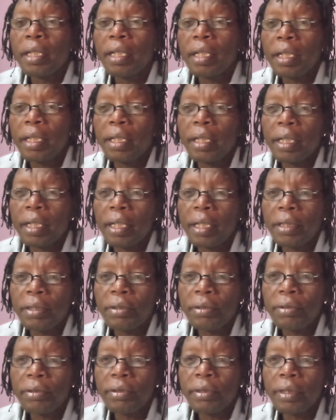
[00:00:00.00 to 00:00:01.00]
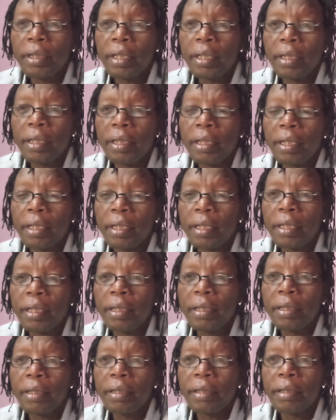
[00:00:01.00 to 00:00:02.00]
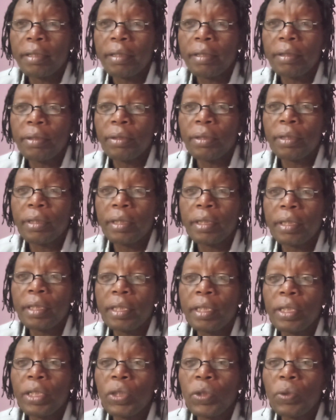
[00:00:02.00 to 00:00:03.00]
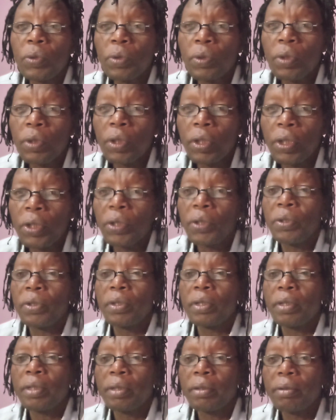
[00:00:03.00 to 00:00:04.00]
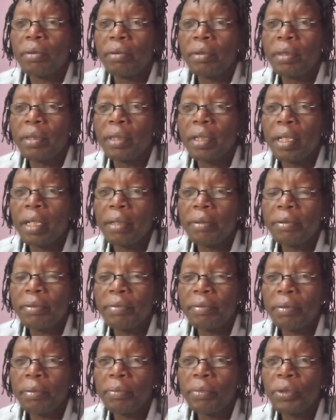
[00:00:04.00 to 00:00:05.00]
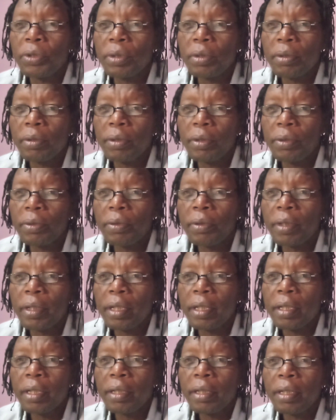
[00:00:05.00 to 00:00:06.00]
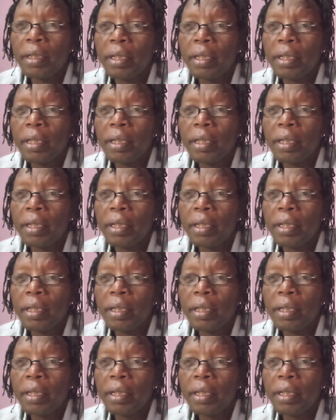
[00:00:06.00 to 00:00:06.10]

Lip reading: and electrons, and the nucleon, which comes from nuclear